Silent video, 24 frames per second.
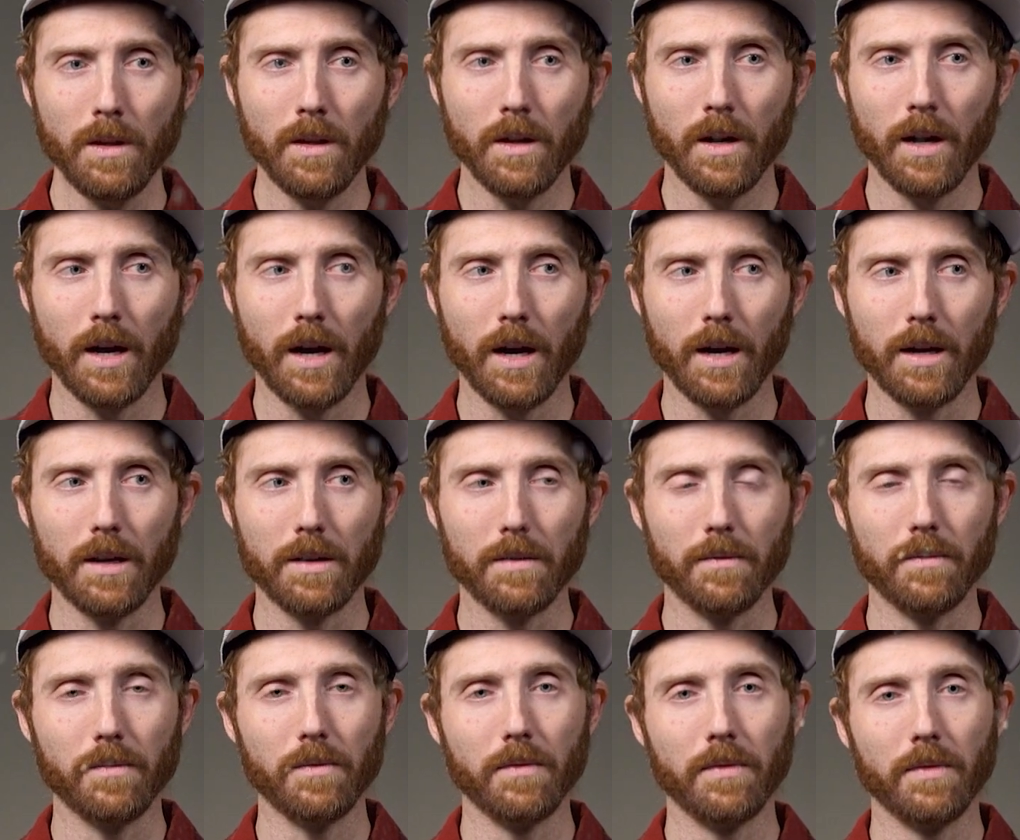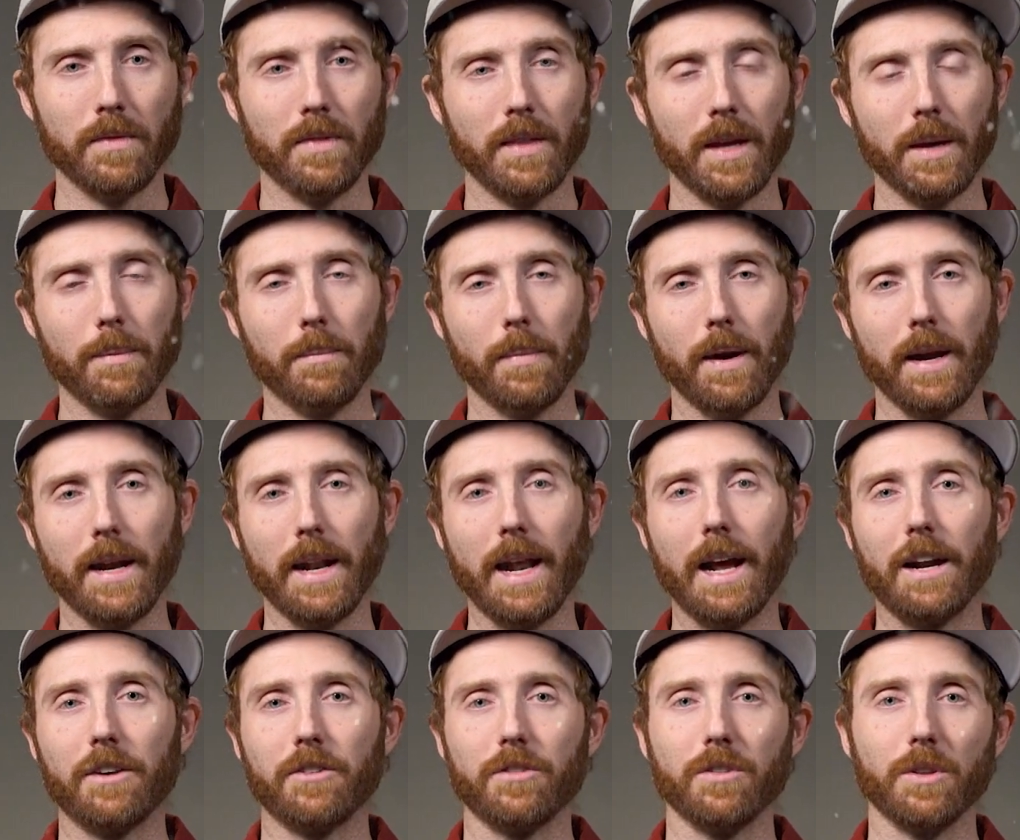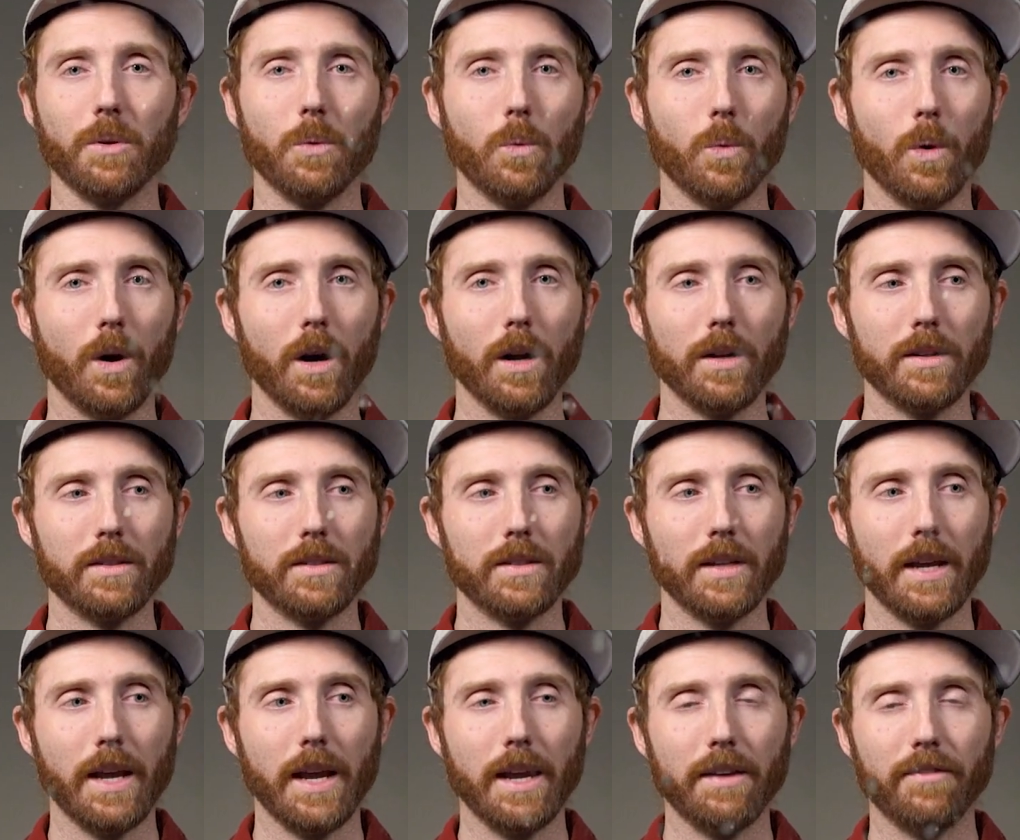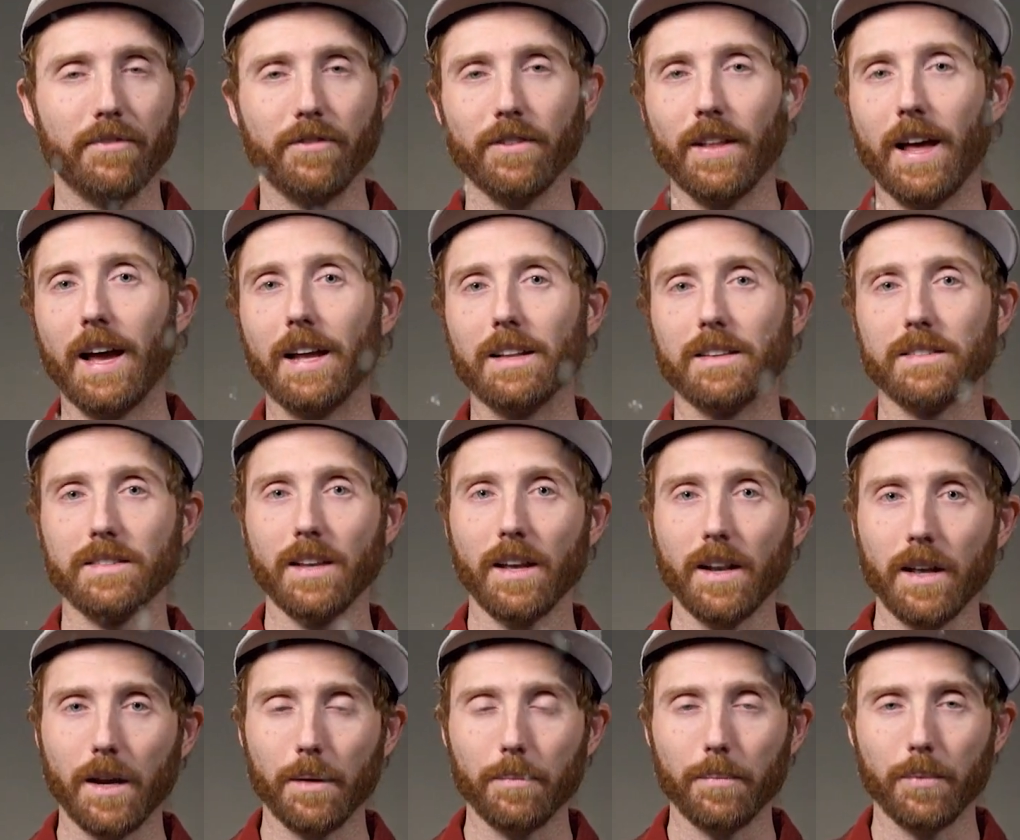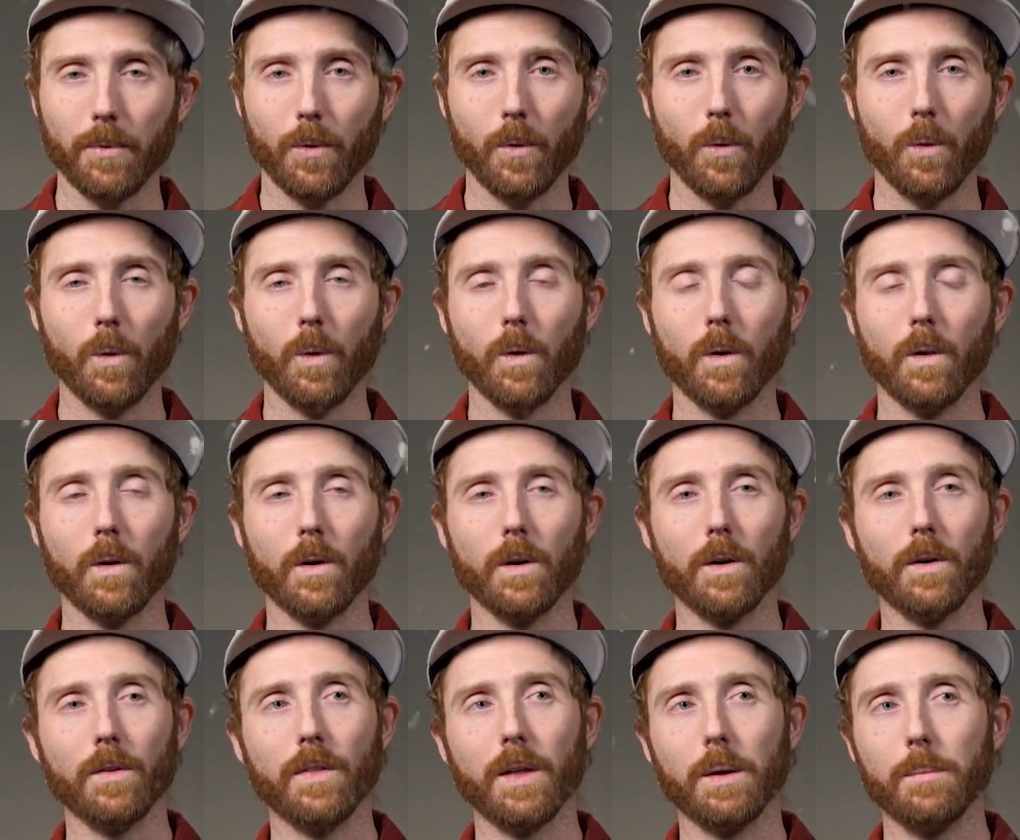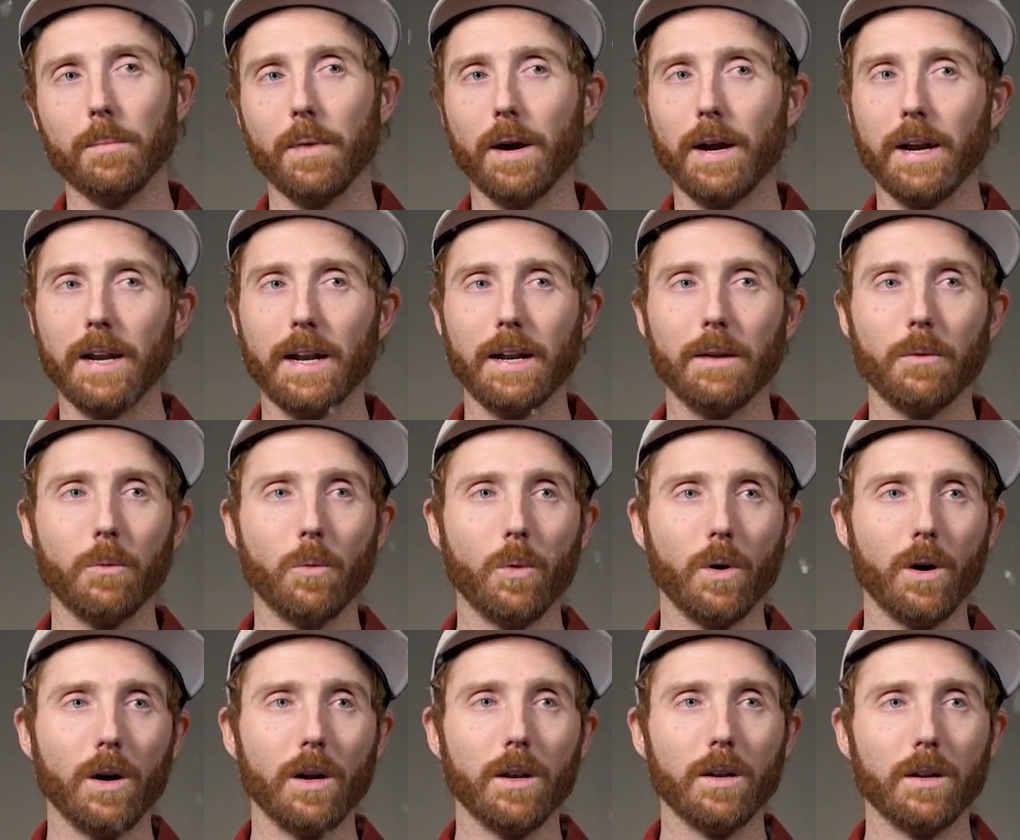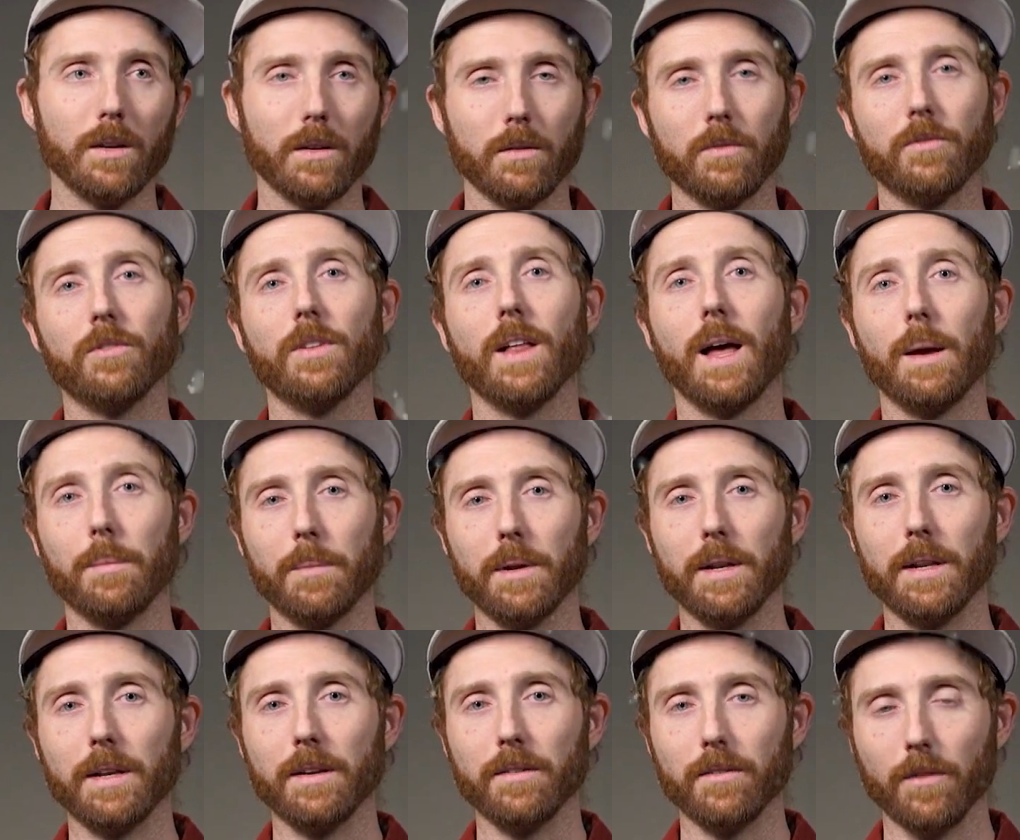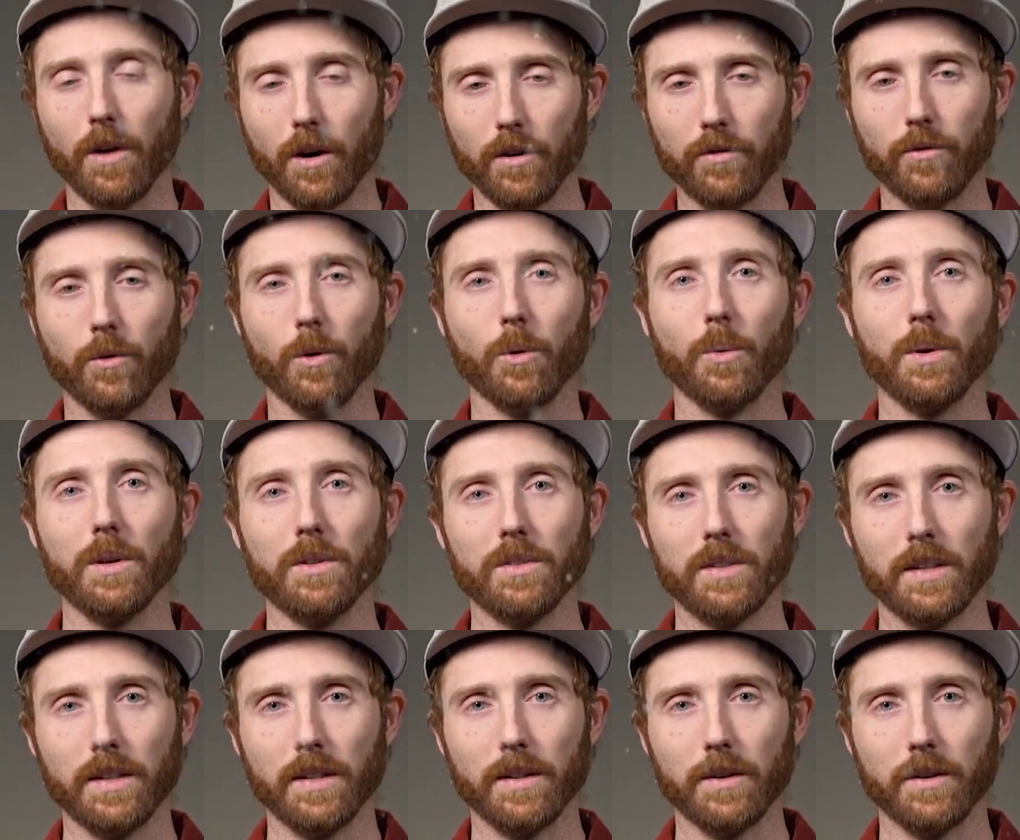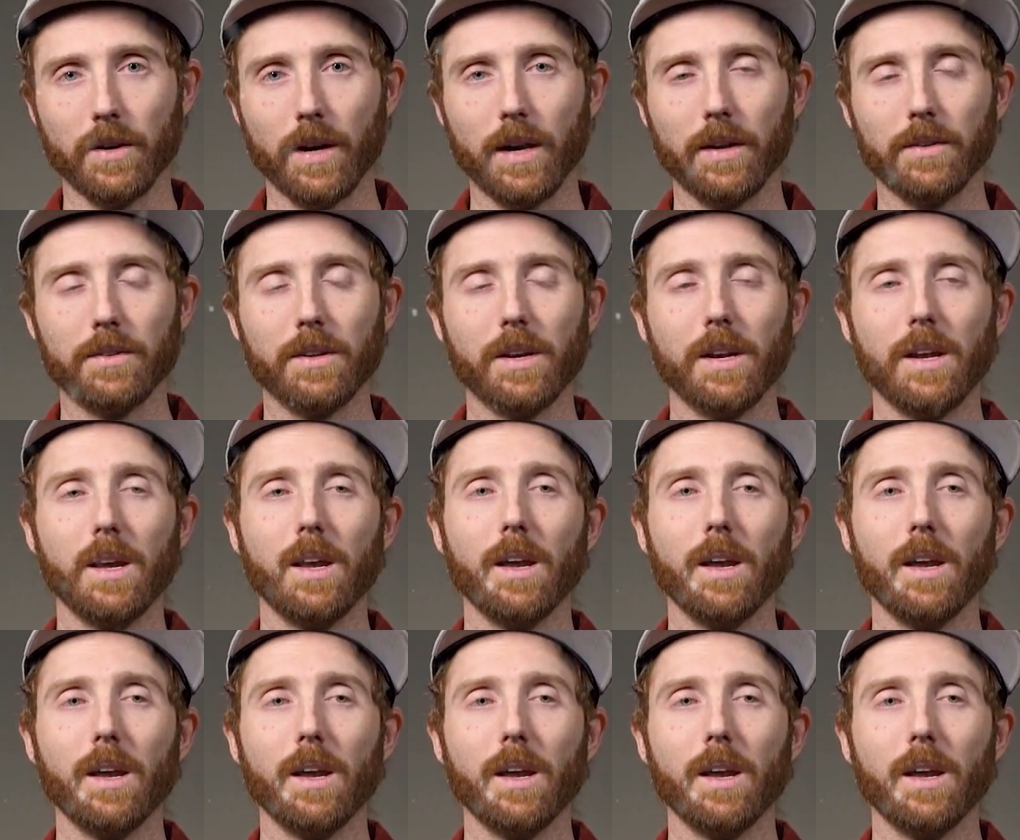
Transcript: they might actually want a flat setup, or they might want flat, meaning all four wheels hitting the ground.